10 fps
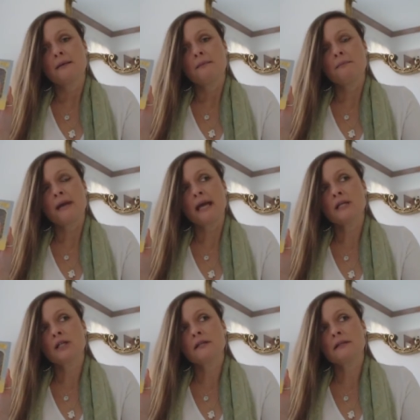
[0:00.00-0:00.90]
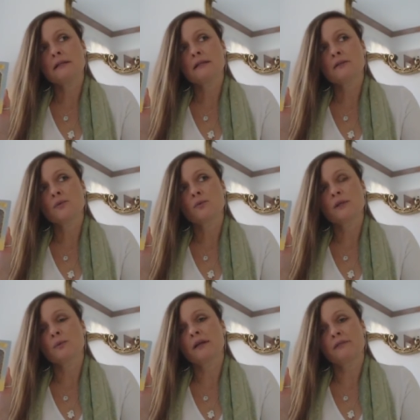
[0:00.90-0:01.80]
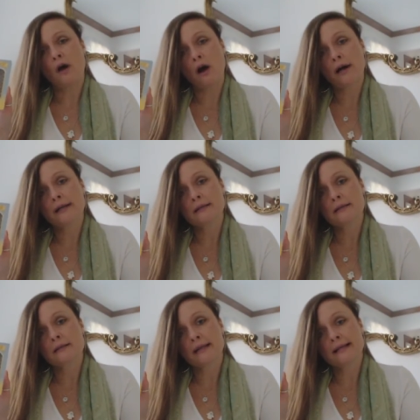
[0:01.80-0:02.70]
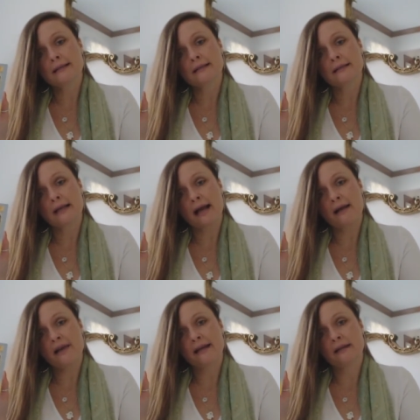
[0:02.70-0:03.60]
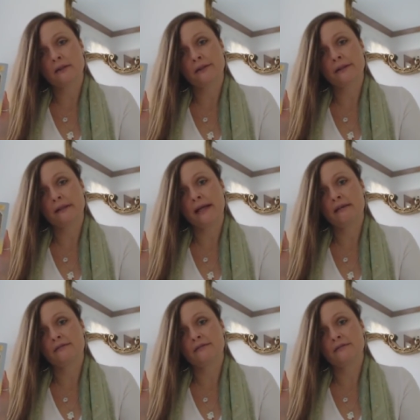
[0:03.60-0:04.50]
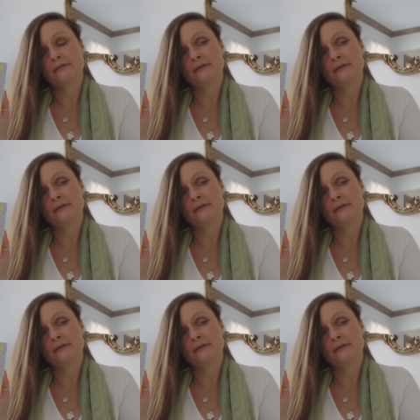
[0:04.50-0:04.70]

patience was one of the hardest lessons i've had to learn in life